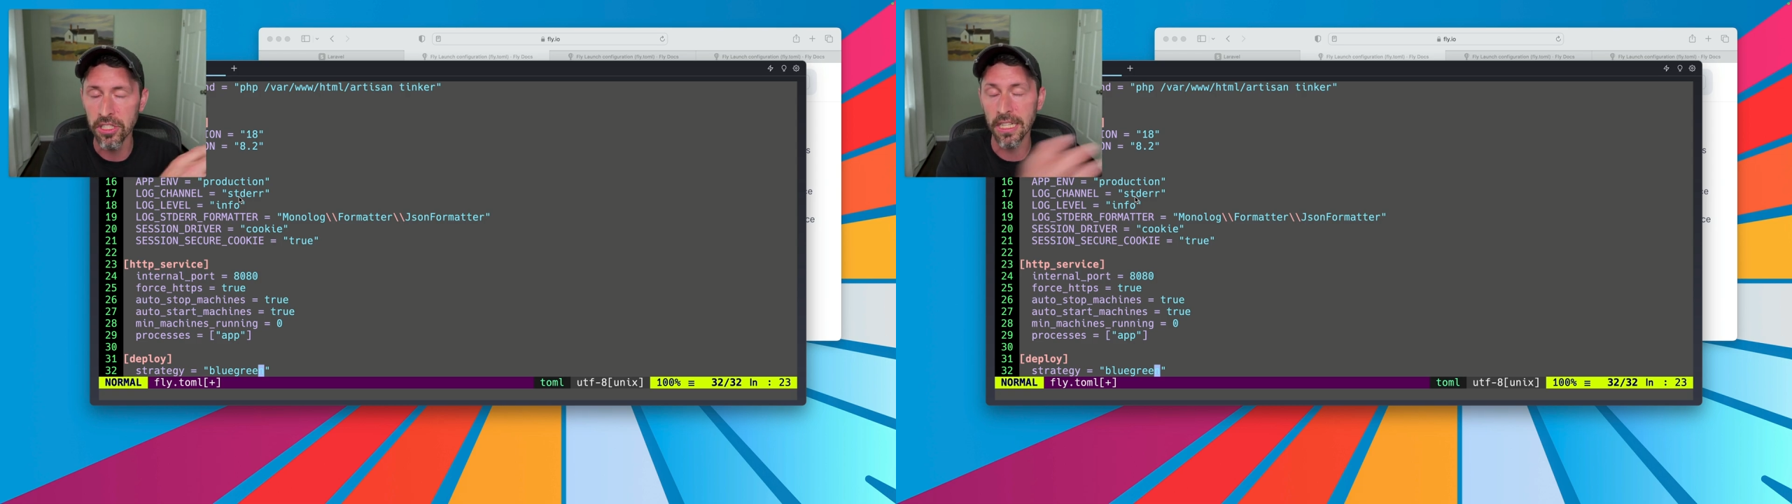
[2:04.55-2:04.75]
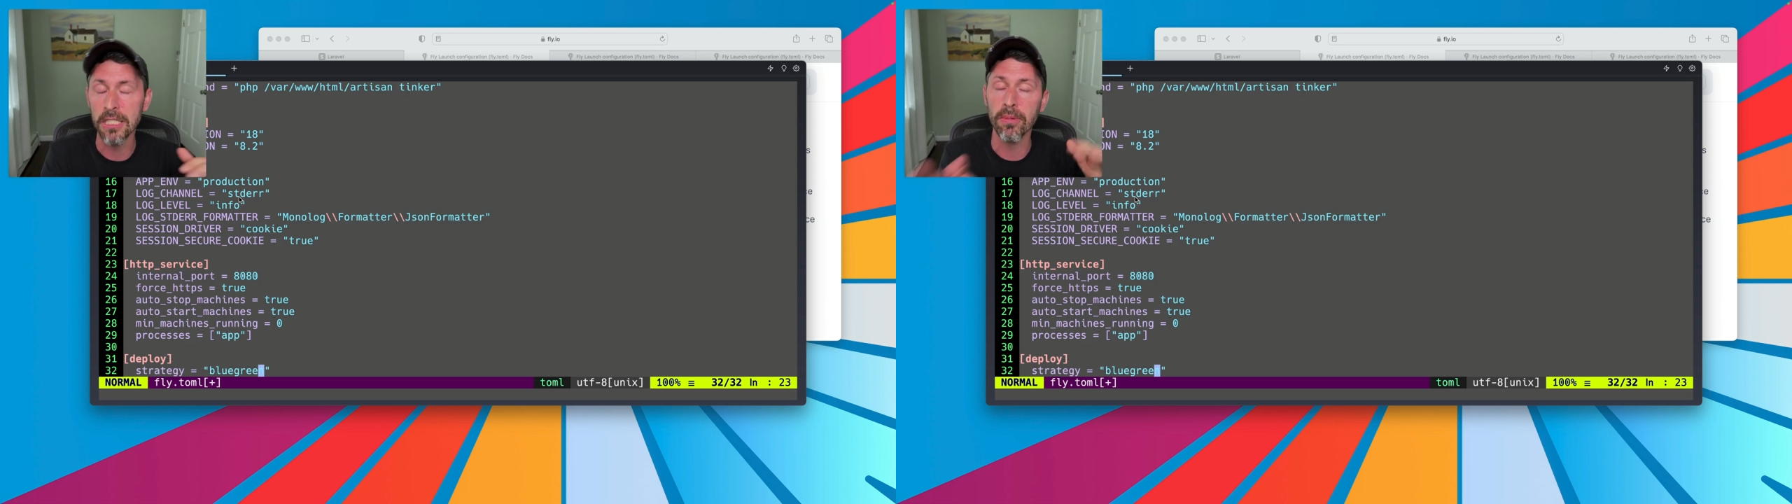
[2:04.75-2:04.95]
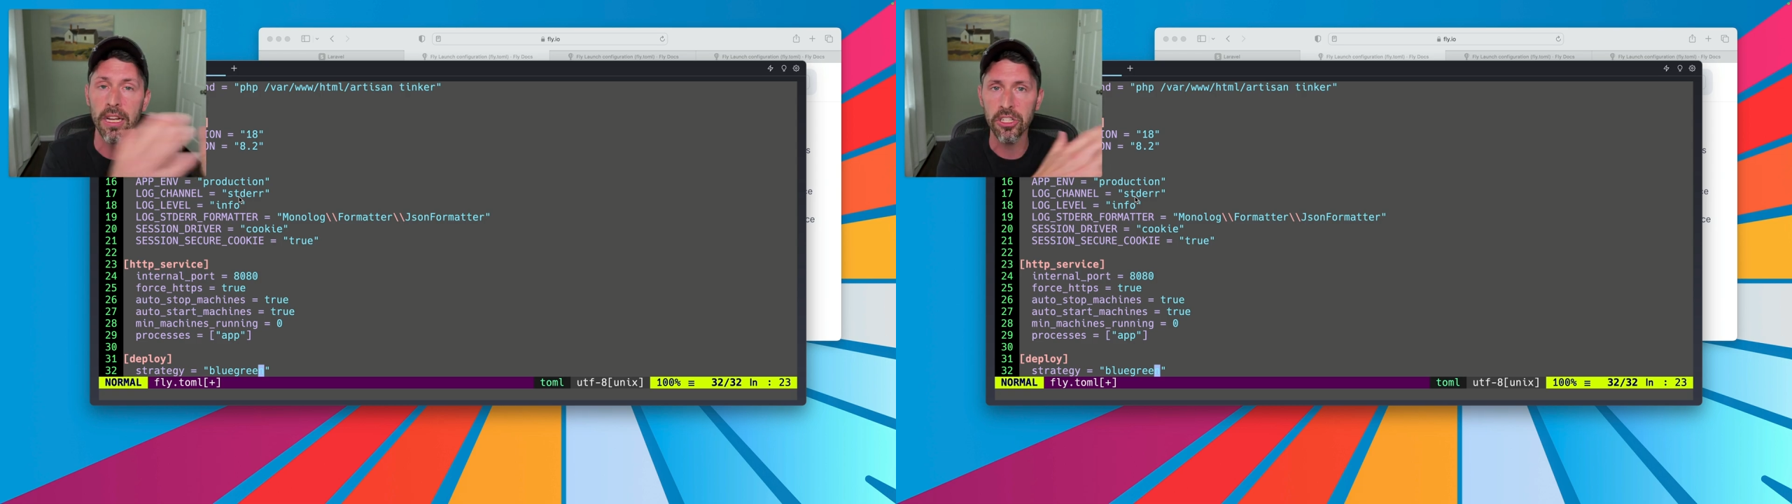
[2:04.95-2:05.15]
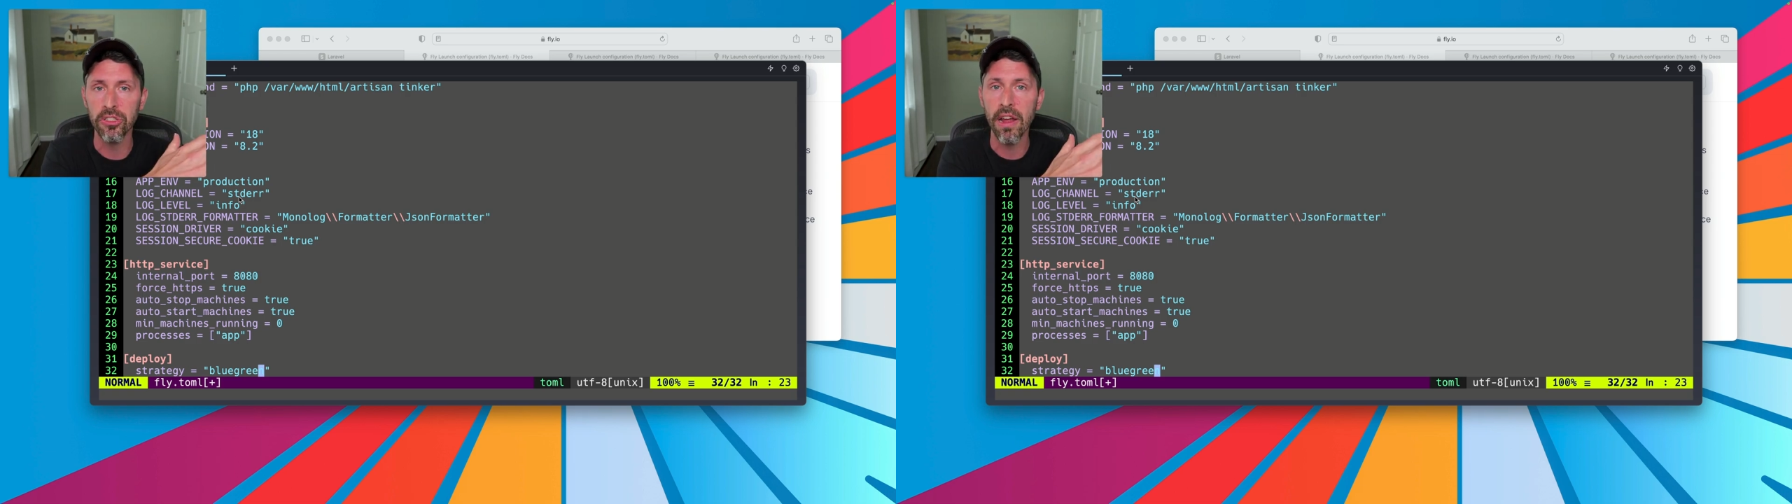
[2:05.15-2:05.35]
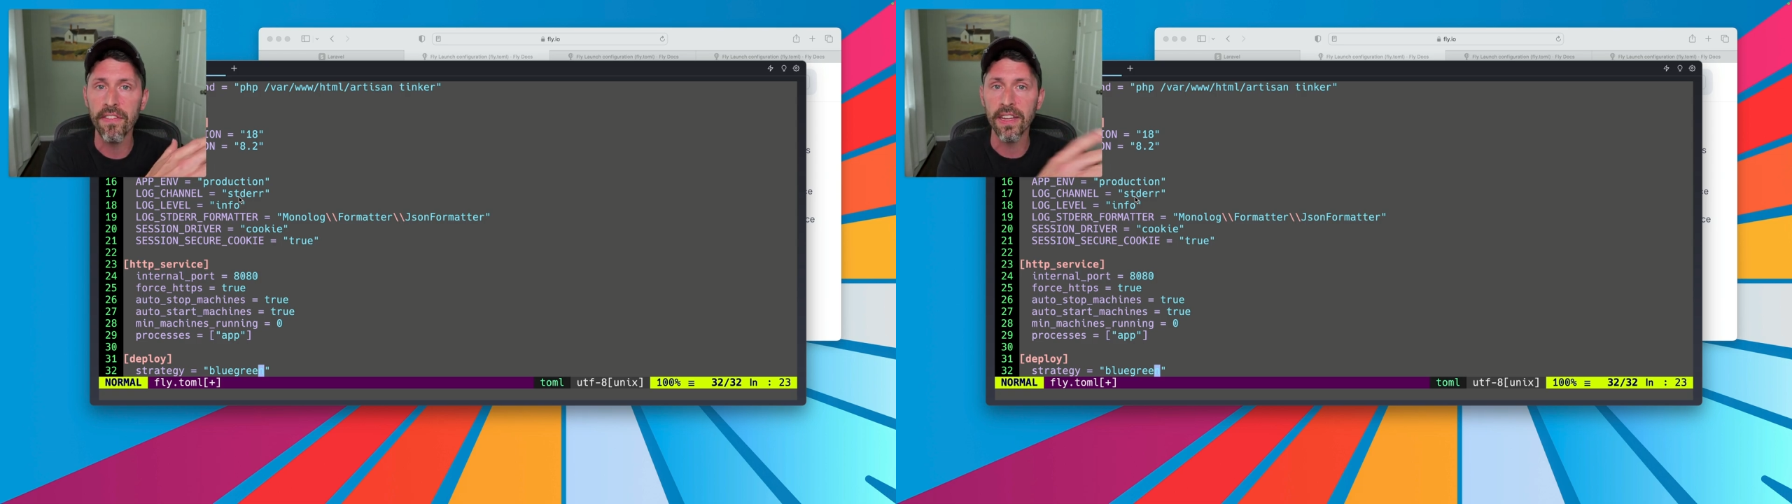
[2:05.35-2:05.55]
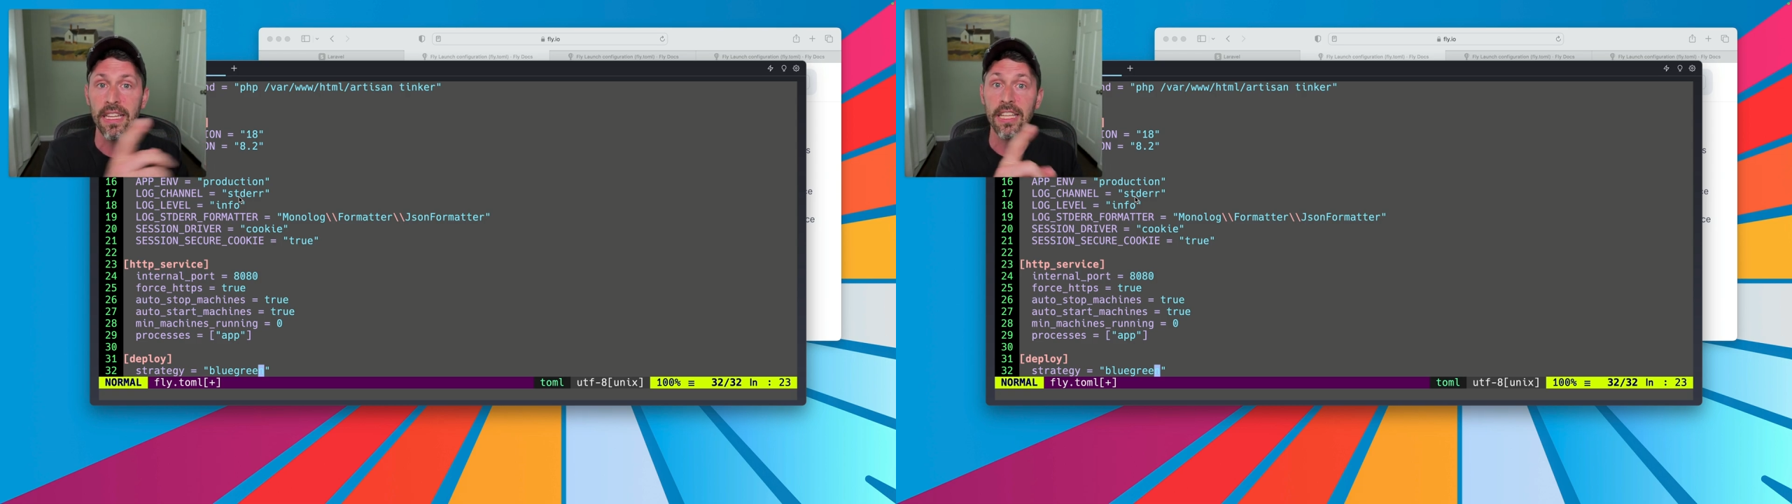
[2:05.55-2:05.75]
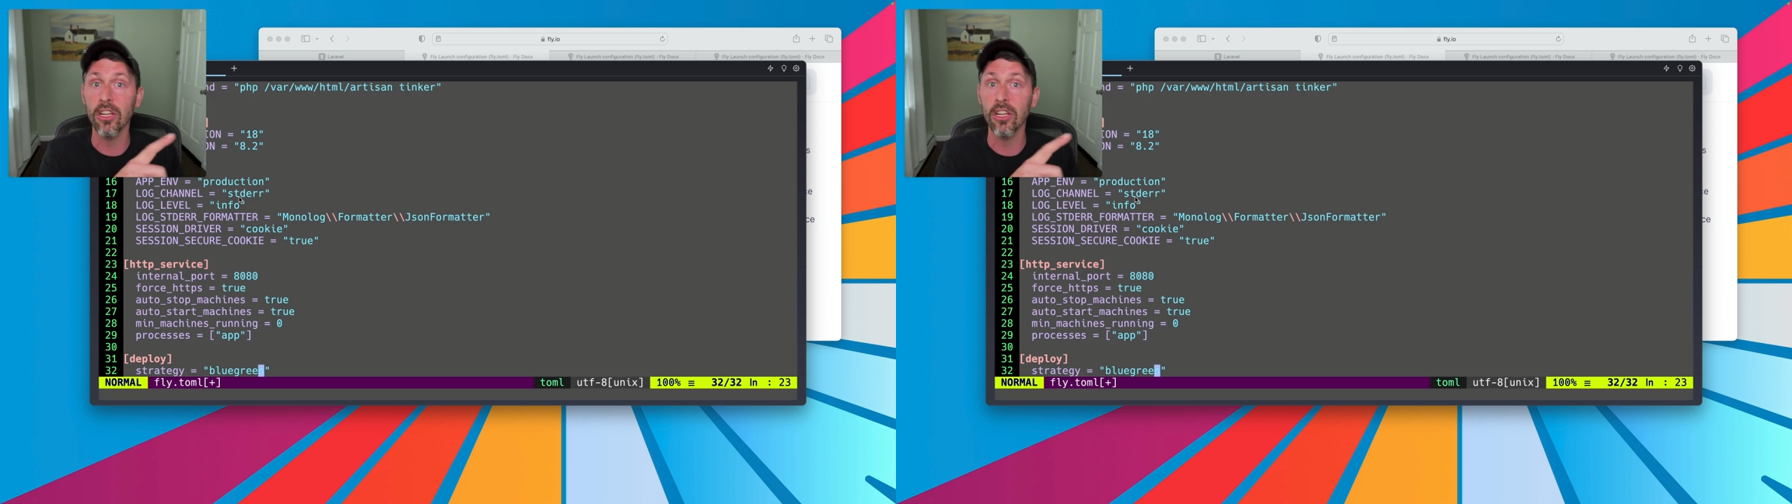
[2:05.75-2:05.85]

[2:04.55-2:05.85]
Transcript: It gets production traffic, and the